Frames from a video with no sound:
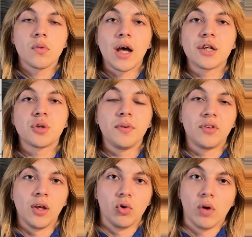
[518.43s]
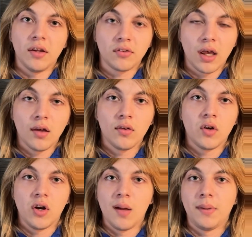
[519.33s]
I should be saying grayscale and
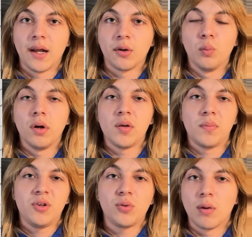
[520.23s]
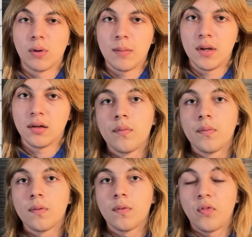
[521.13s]
not black and white, but you get what I mean.
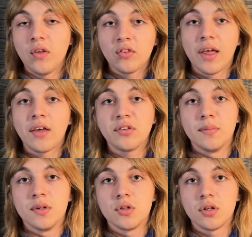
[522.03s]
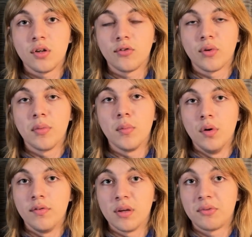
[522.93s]
This last image is from the
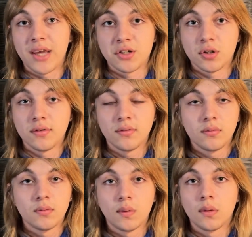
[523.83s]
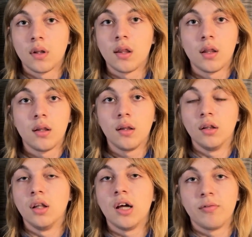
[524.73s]
movie Obsession.
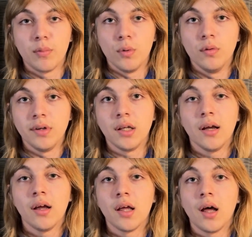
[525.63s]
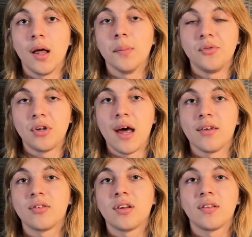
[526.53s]
Love the movie.
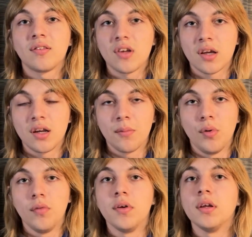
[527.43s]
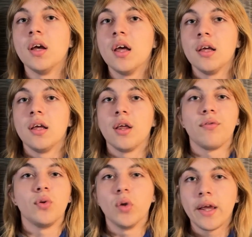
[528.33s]
Obsessed. Sickening movie. If
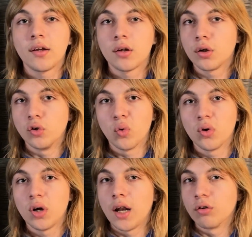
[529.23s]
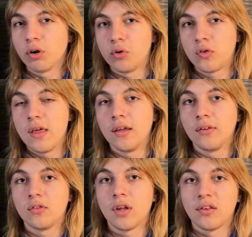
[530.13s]
you like gore and gross
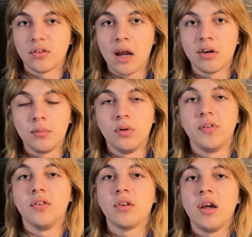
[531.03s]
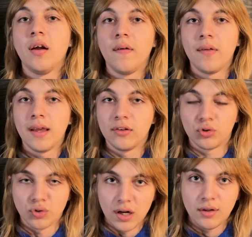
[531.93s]
things and scary movies, it's
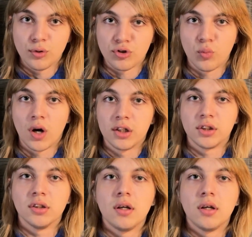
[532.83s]
great. You should watch it.